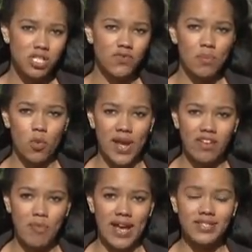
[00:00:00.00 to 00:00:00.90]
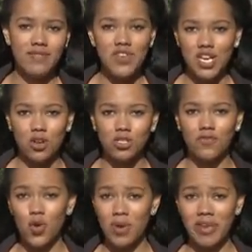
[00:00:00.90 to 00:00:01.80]
from the weight of passing vehicles,
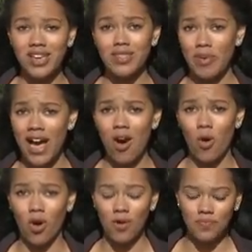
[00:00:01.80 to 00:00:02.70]
forming the pothole.